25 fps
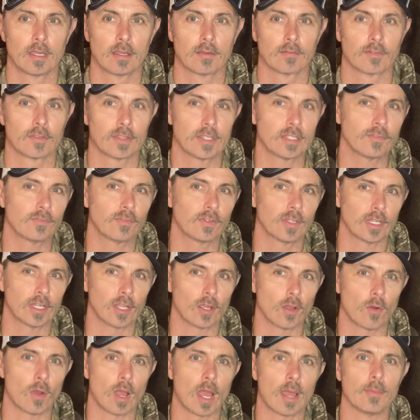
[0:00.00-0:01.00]
For this
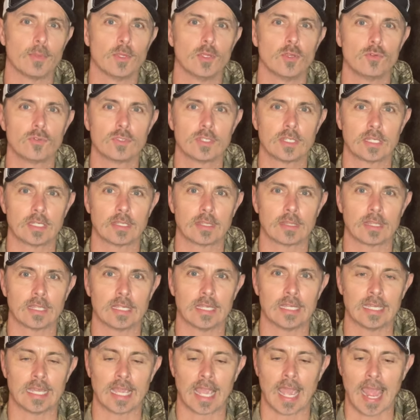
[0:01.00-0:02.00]
video, I'm using
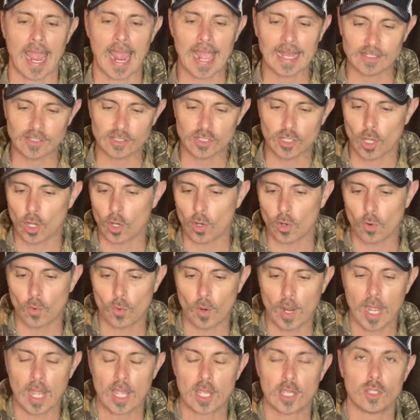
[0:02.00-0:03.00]
the
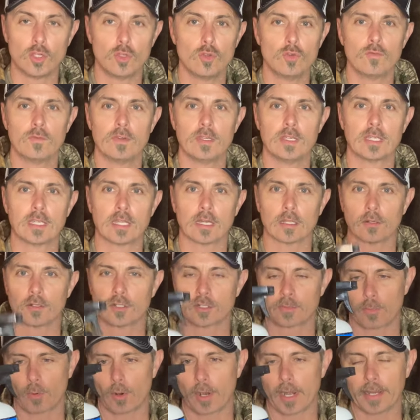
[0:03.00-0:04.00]
ATSCO U V killer
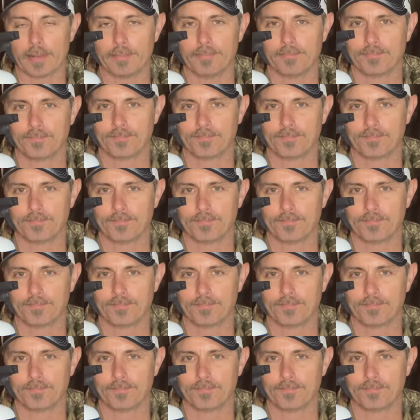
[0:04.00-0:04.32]
spray.